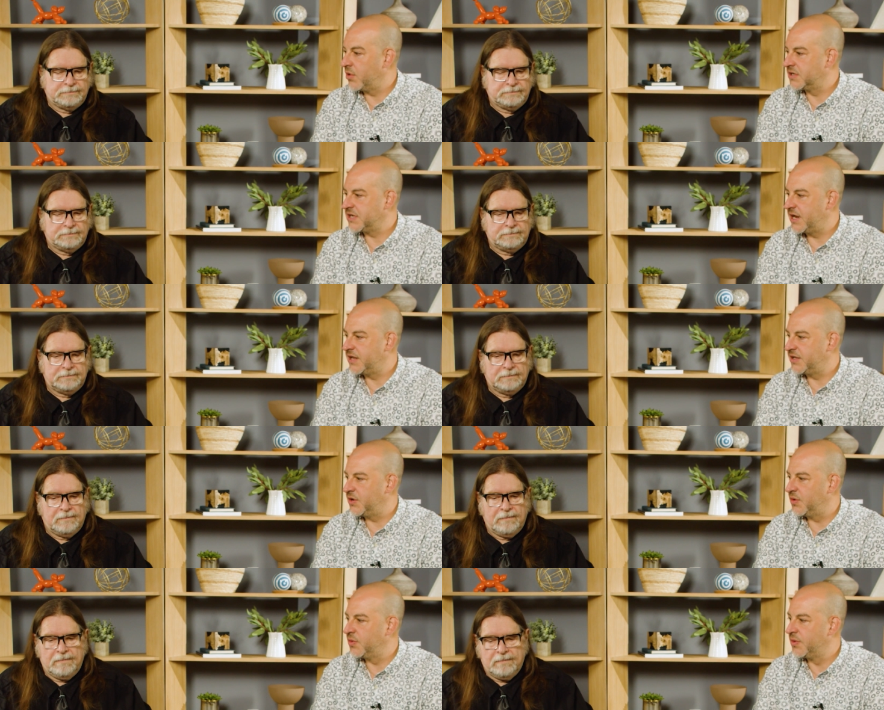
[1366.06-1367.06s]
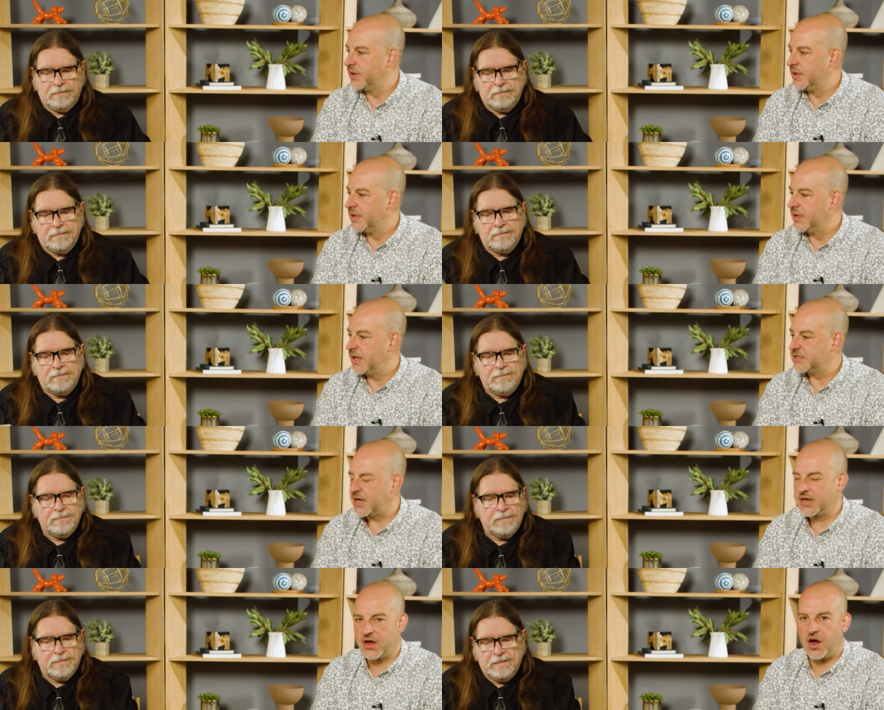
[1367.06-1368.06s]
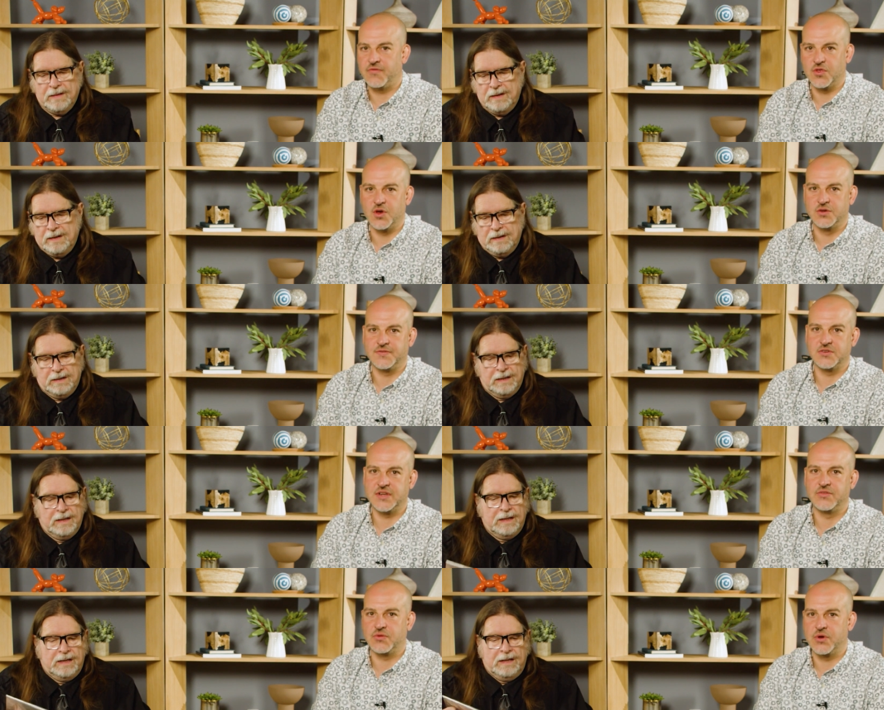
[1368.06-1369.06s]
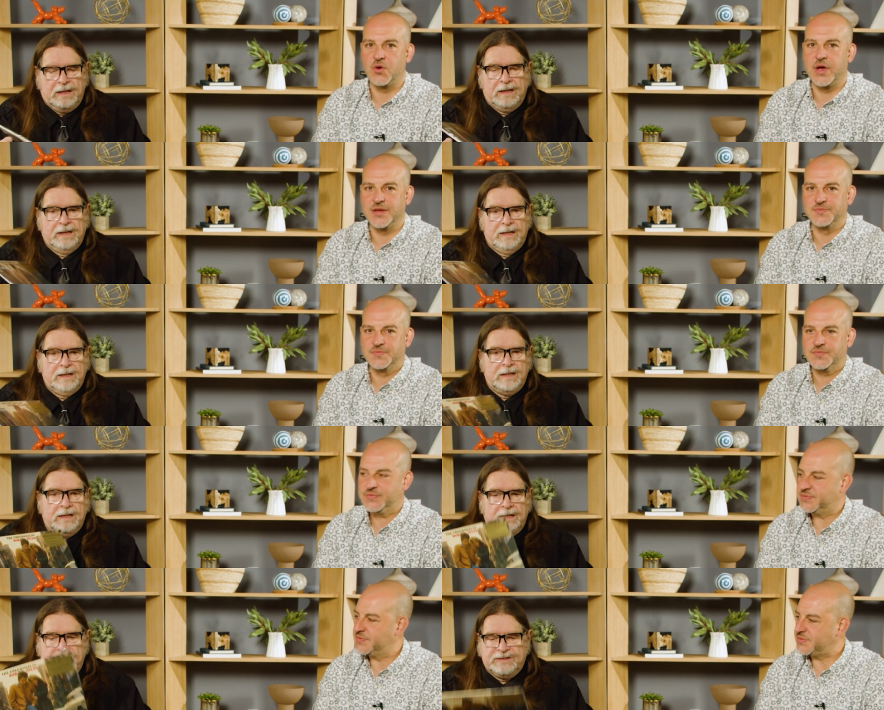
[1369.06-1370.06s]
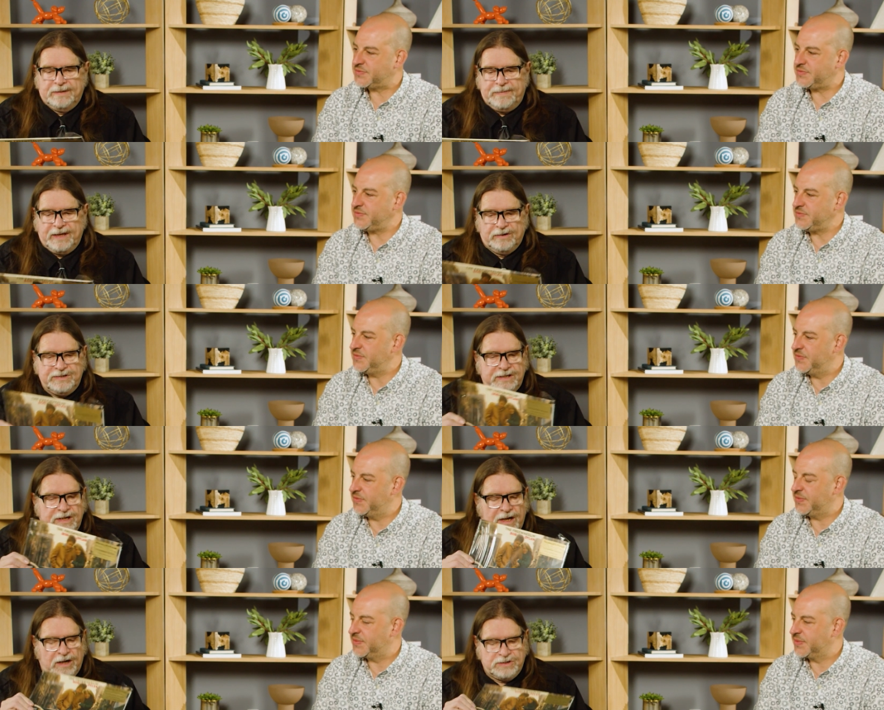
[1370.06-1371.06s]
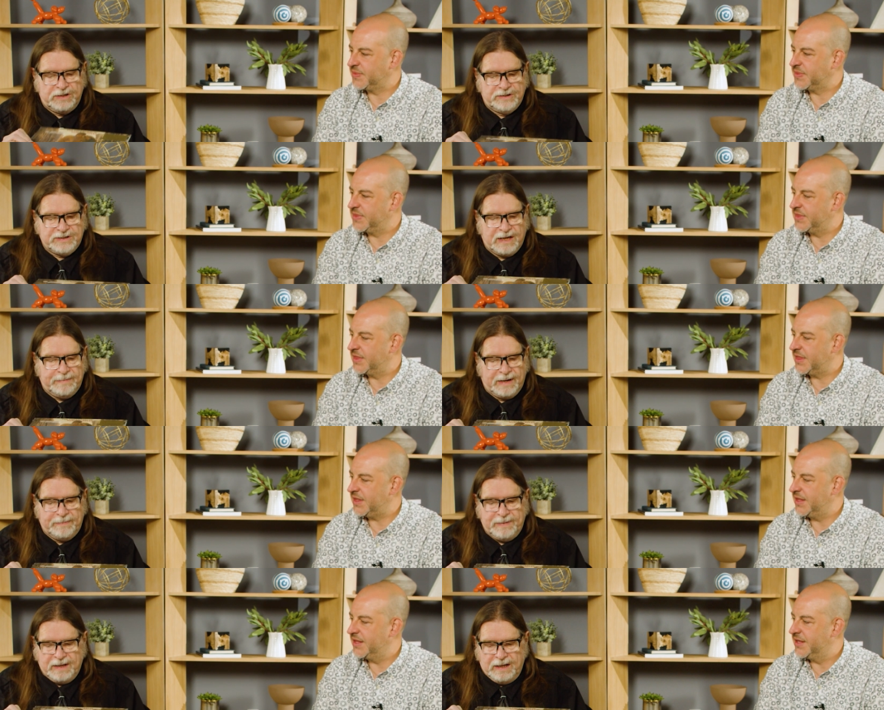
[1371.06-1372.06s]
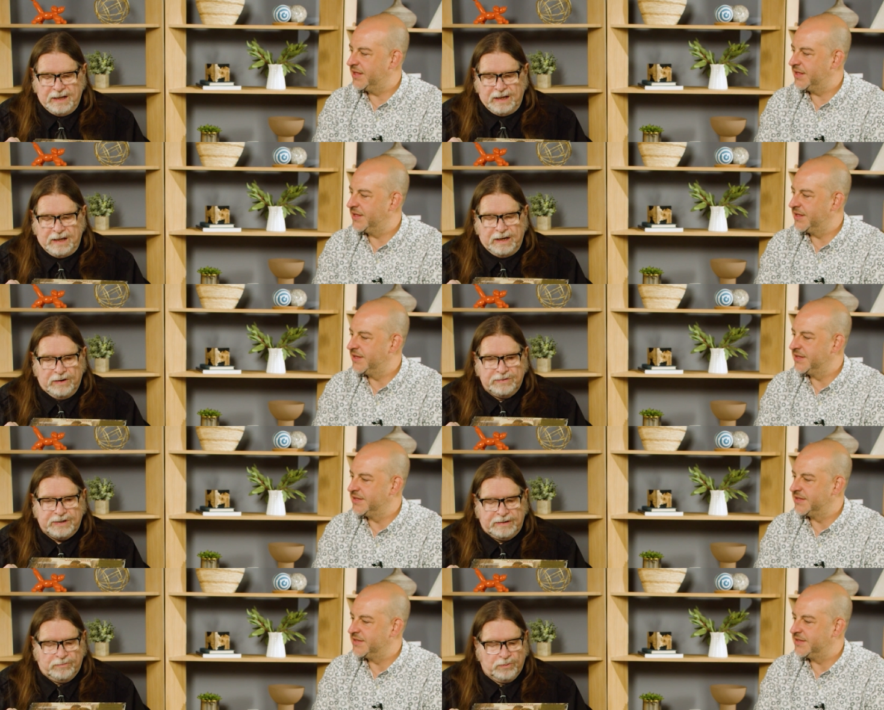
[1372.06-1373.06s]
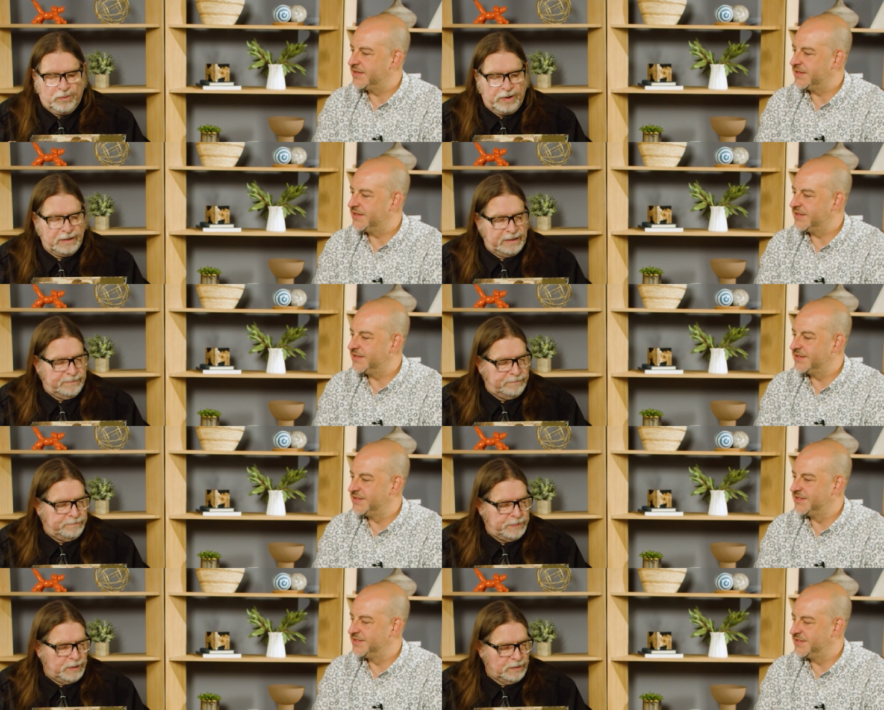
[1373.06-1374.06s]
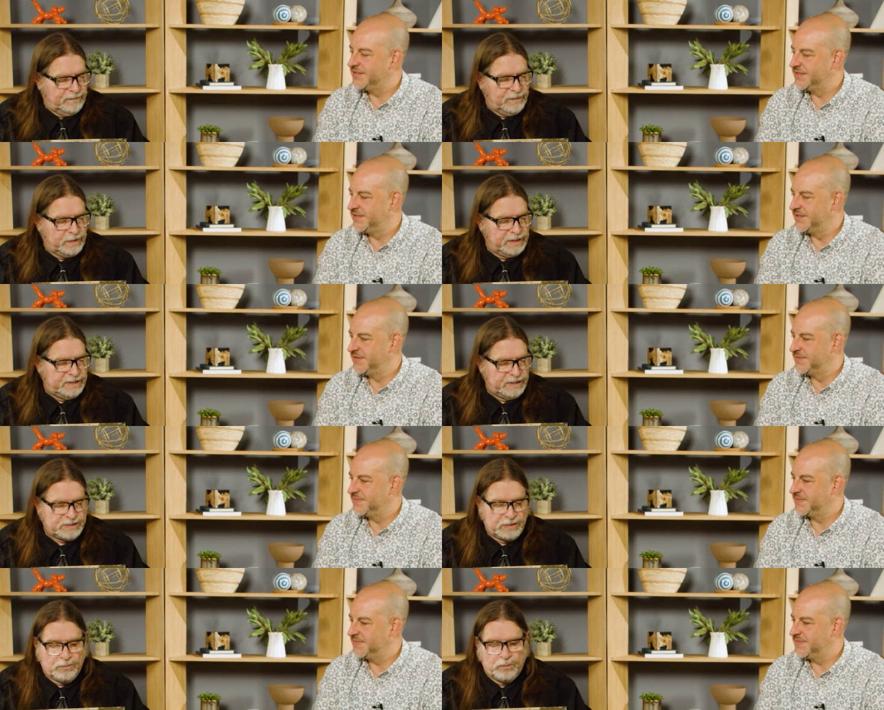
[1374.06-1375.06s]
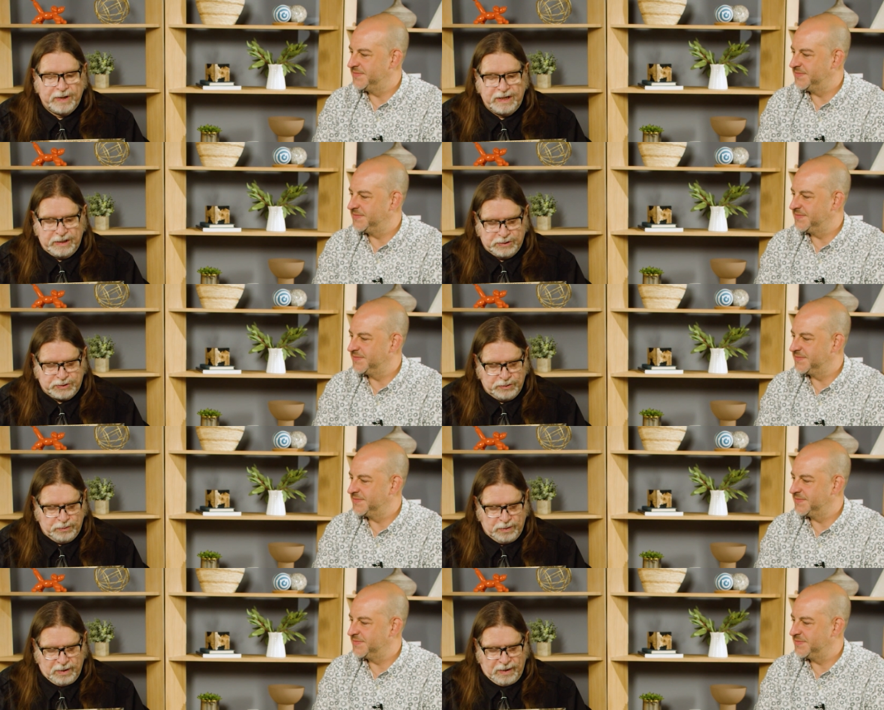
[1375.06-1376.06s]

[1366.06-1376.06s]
Speaker 1: we're excited to excited to offer those for 7308.
Speaker 2: Something else in the auction that's coming up. Here's a really beautiful condition reissue